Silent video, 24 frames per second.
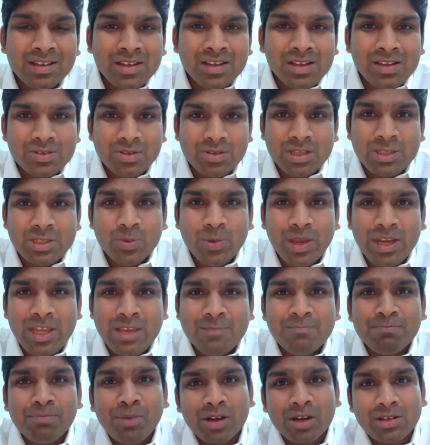So it's very
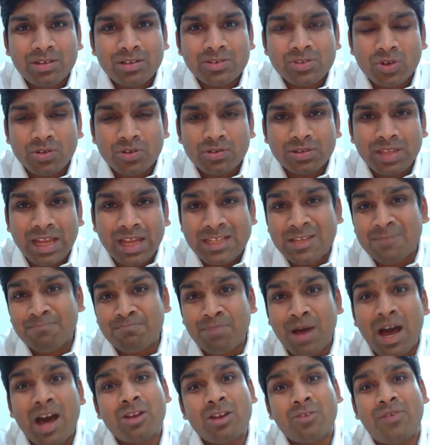important. So that's a
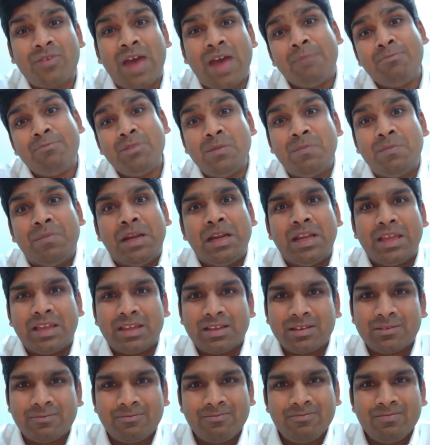part of habit
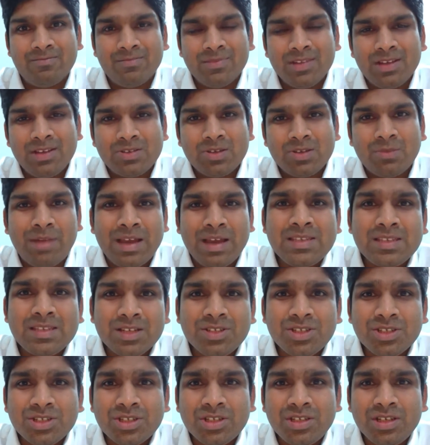building. So my
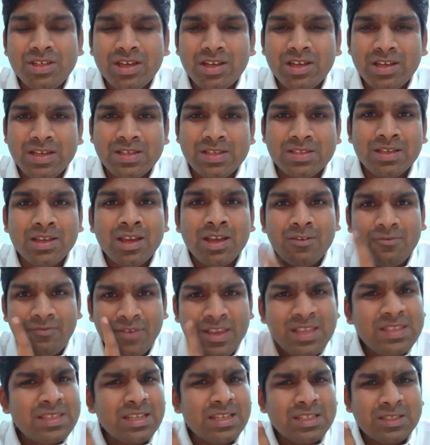suggestion here is
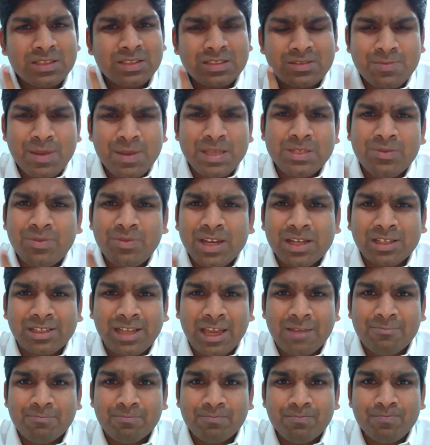fix a specific
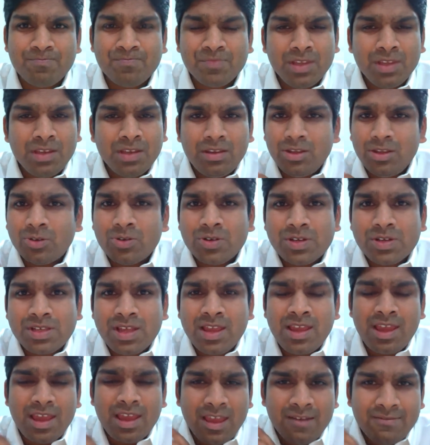time. You could
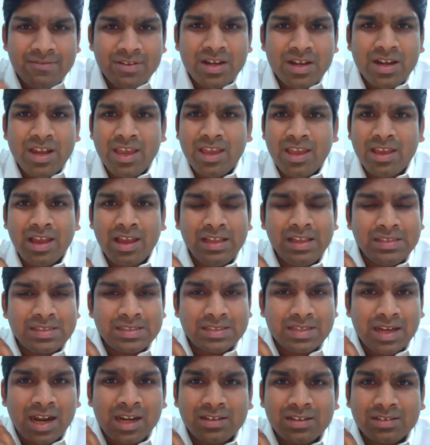say every day I'll
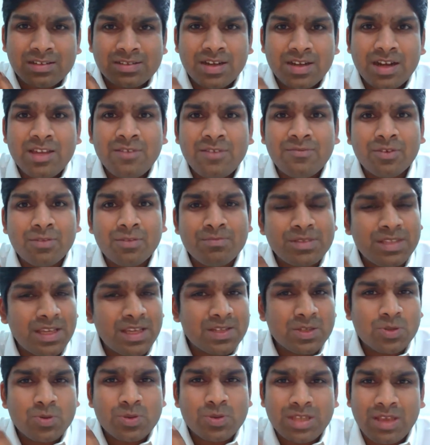start study from
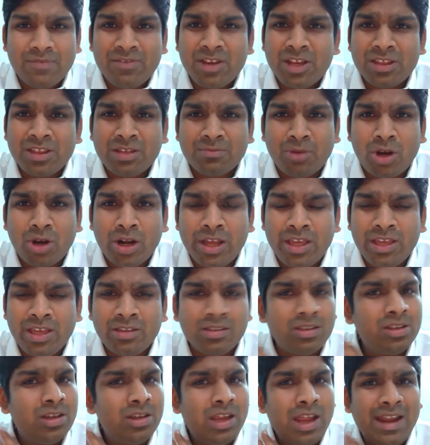6 to 7 in the
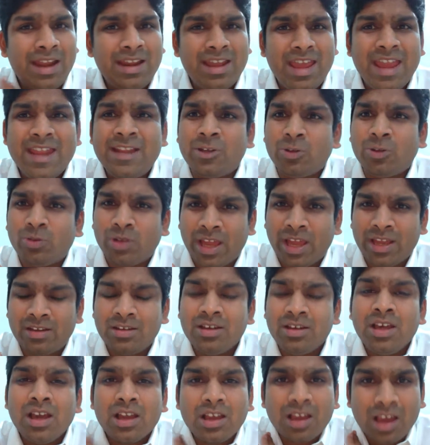morning and 8 to
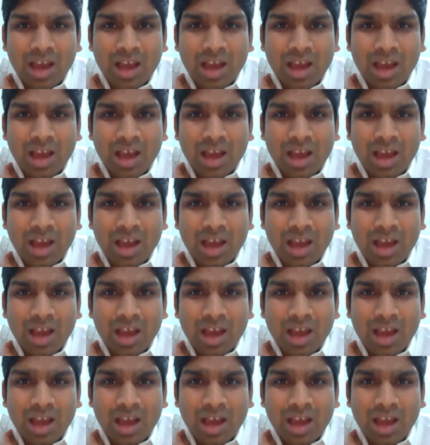9.